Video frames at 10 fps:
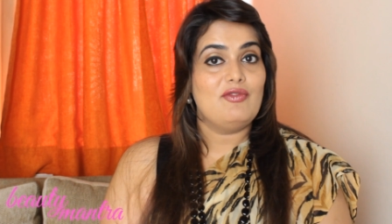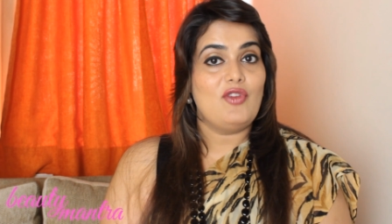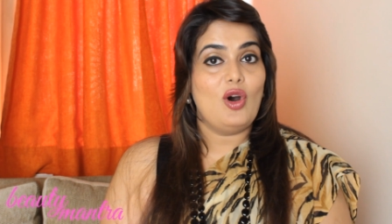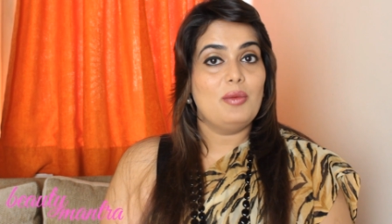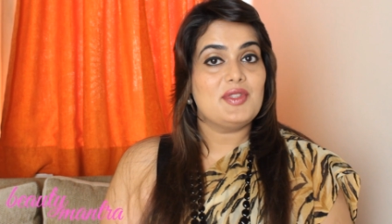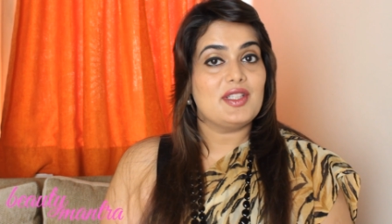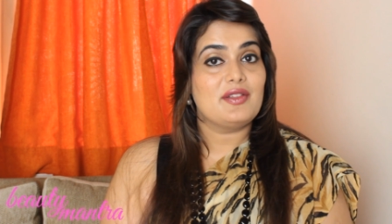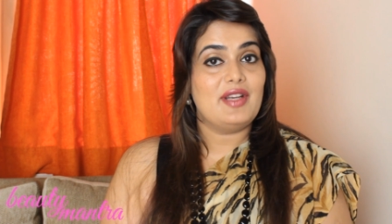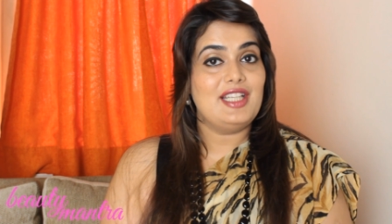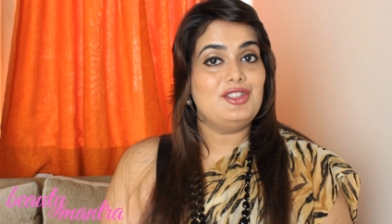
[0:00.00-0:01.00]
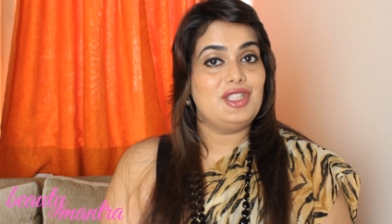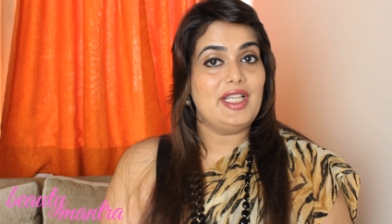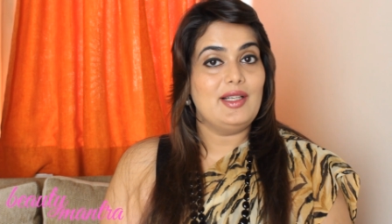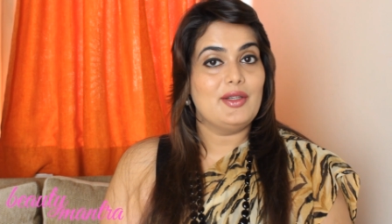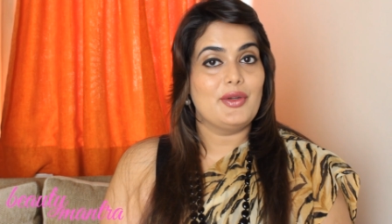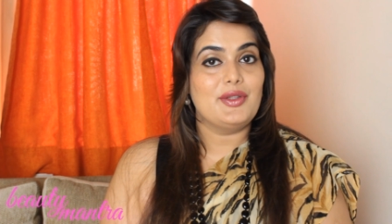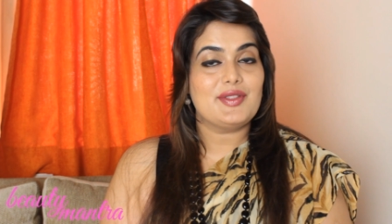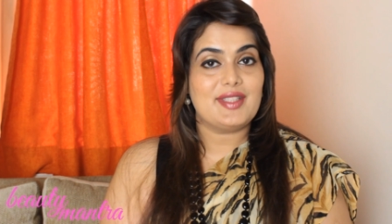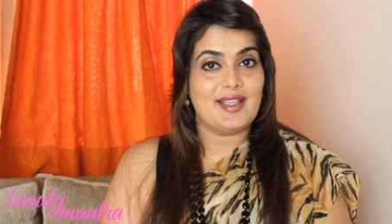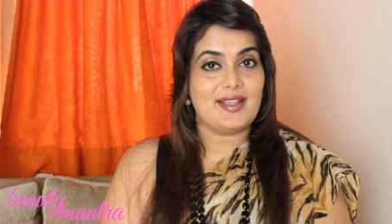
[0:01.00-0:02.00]
forms a great shield on your
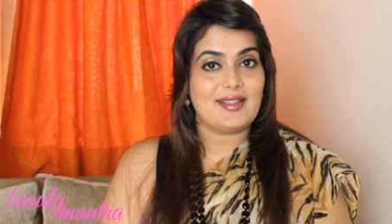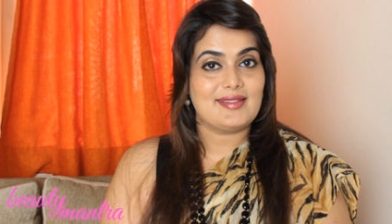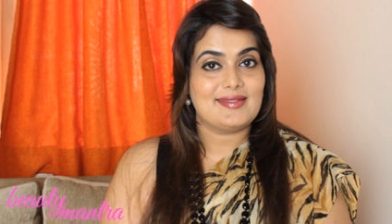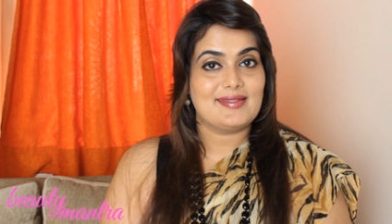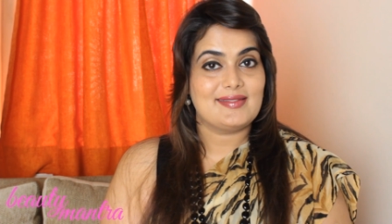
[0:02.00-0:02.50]
skin.